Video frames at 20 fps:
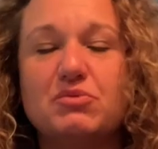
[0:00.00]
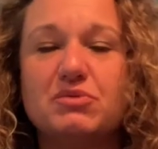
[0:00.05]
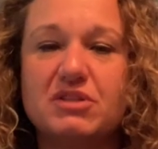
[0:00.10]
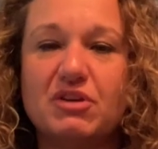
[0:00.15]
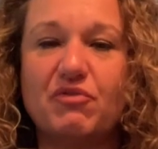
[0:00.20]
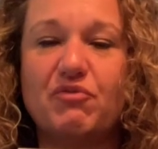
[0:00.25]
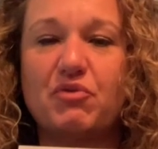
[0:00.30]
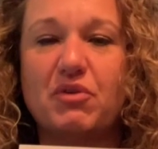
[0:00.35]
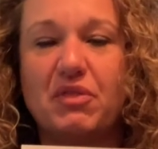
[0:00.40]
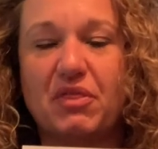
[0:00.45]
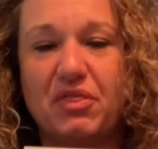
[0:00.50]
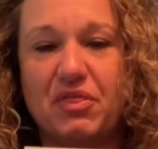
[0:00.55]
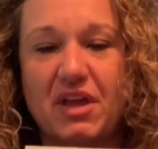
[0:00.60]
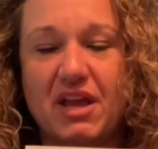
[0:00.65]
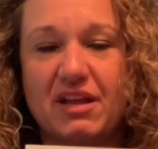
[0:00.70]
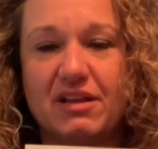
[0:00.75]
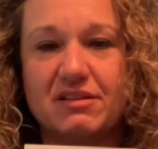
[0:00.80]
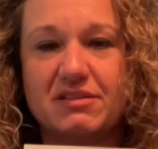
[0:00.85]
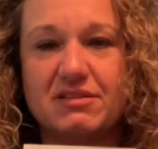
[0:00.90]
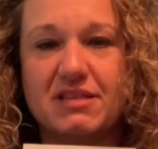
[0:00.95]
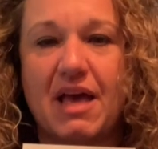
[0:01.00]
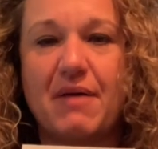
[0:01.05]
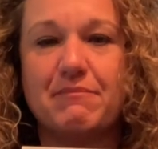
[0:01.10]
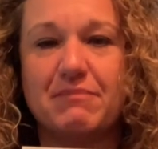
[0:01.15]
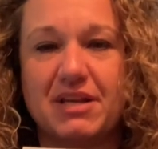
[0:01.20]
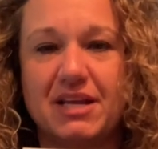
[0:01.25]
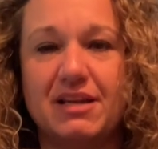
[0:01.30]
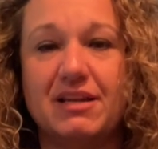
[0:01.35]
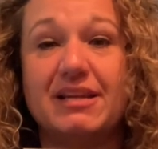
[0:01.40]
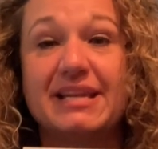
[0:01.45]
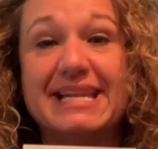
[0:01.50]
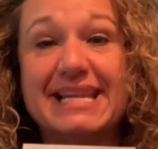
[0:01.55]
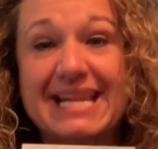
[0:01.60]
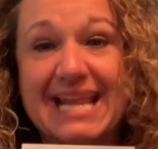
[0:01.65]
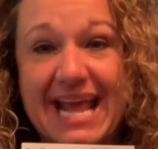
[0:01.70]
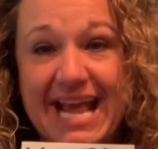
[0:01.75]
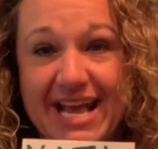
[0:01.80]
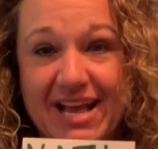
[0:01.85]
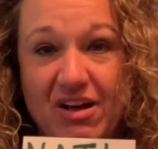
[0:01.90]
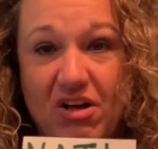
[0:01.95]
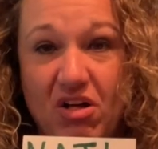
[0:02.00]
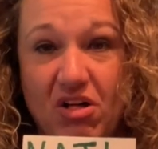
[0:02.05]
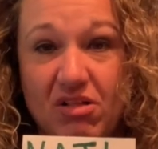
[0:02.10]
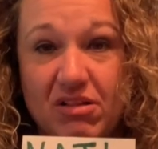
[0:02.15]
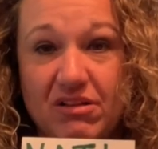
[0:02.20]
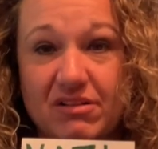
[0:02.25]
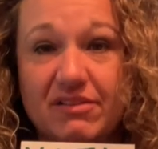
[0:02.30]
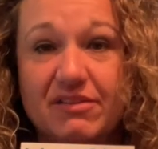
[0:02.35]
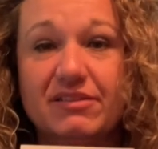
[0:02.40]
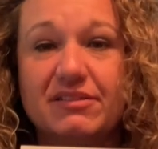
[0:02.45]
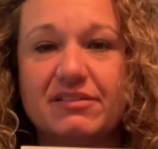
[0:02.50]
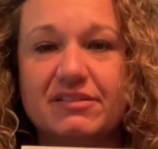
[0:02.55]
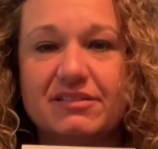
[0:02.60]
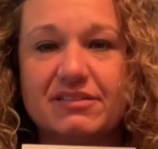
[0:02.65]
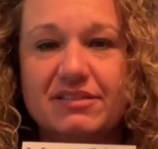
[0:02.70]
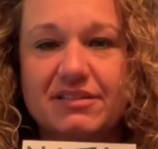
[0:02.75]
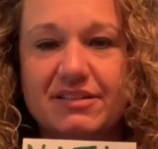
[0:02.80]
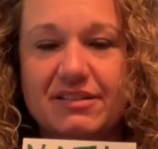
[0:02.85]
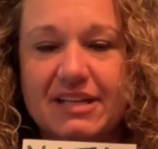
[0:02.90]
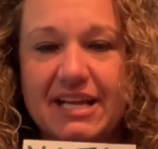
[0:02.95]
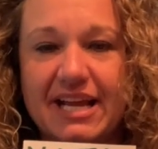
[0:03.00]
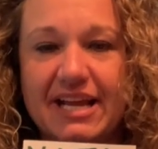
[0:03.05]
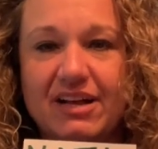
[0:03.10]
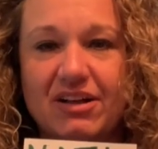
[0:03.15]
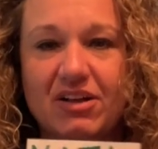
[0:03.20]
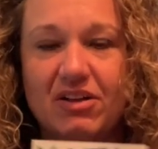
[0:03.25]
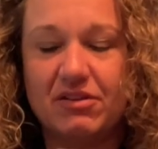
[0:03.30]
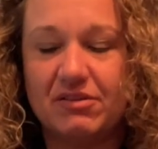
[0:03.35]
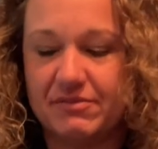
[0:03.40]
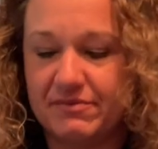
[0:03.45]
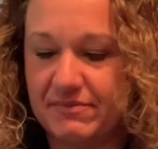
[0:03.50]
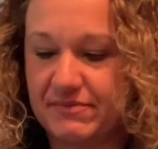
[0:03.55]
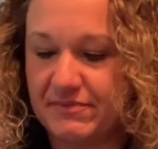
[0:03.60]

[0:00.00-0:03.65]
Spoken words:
different things that mean nail. Nail.